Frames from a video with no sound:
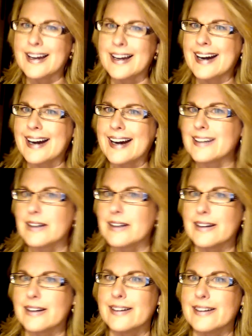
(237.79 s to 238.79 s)
I didn't
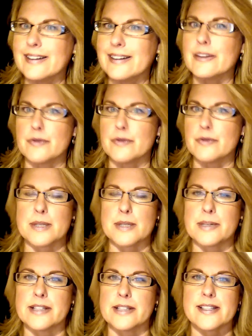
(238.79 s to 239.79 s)
get them from someone
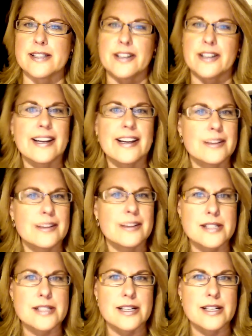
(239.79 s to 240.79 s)
else. I already had them
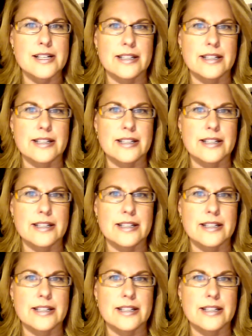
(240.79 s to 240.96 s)
inside.